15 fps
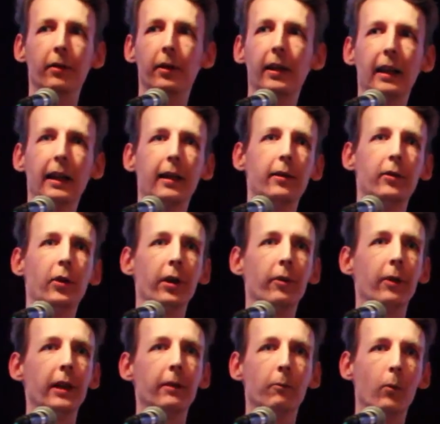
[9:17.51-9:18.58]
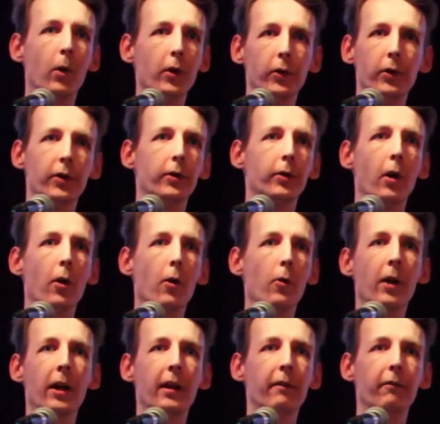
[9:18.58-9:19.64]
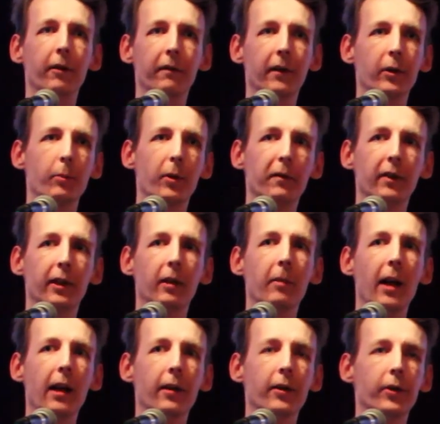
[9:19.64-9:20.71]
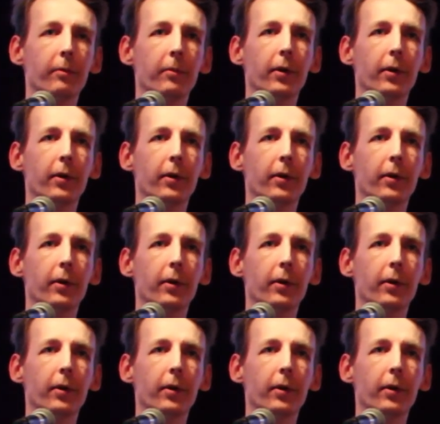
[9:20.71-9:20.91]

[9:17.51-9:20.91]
click, generate once, go, and everything's perfectly balanced.